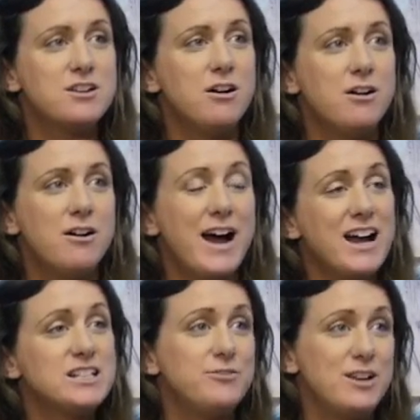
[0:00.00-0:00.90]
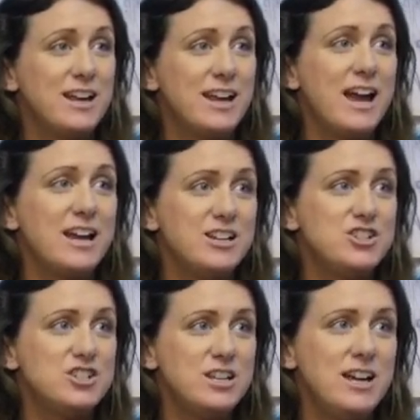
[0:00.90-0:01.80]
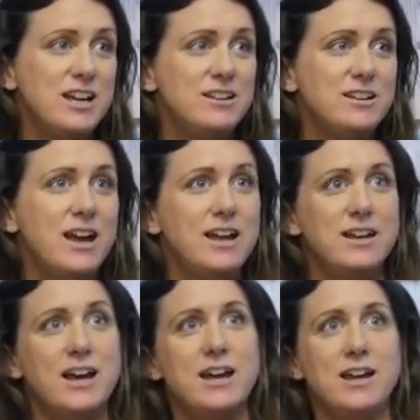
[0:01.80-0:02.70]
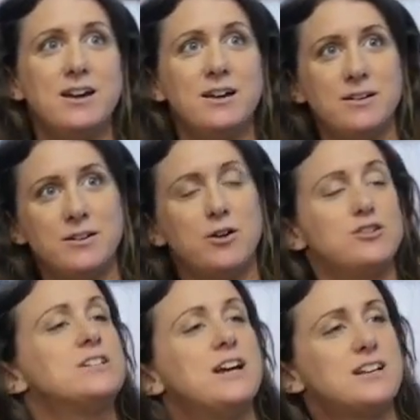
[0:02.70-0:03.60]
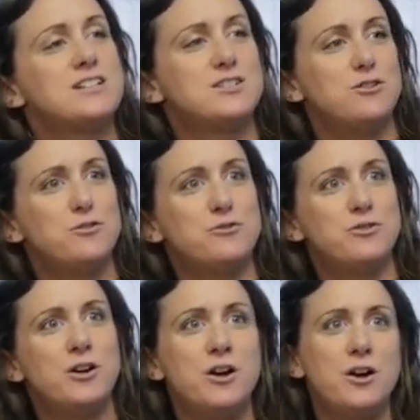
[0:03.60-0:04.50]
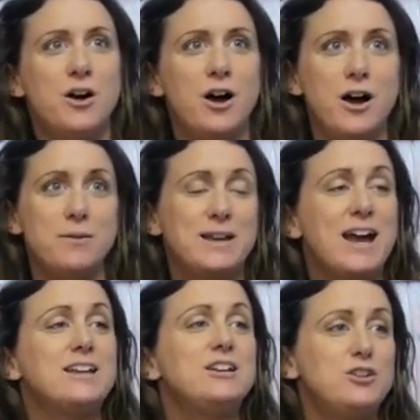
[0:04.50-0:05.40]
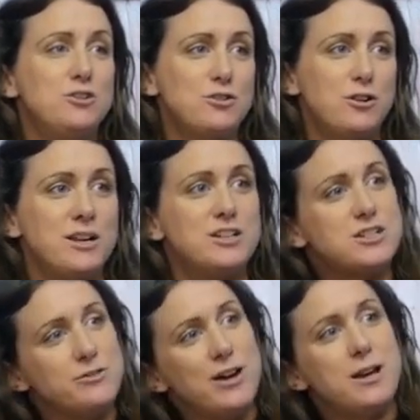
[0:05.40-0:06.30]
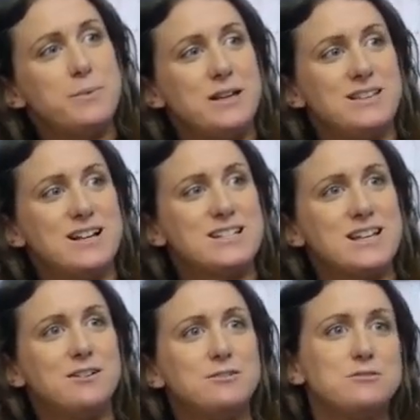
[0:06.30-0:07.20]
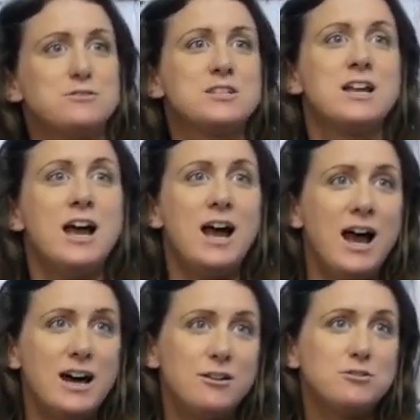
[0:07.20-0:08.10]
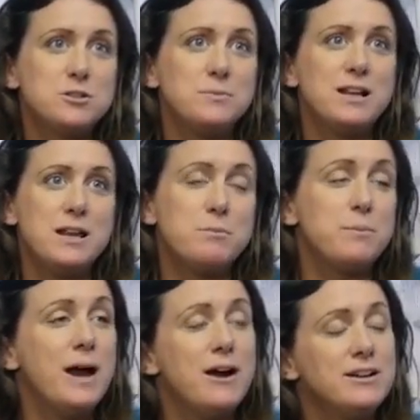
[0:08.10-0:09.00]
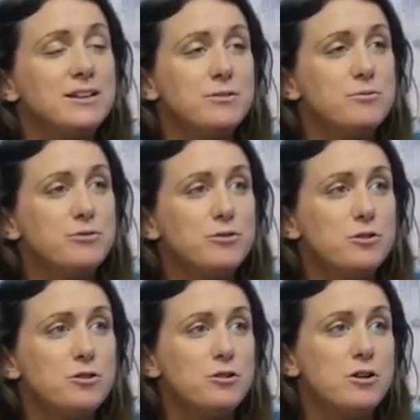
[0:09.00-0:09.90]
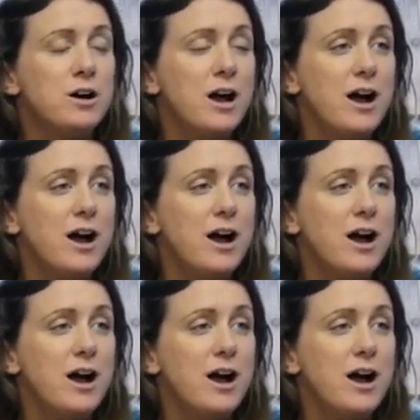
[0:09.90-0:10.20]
are actively engaged in a context of gaining new knowledge, developing their skills, and ultimately preparing them for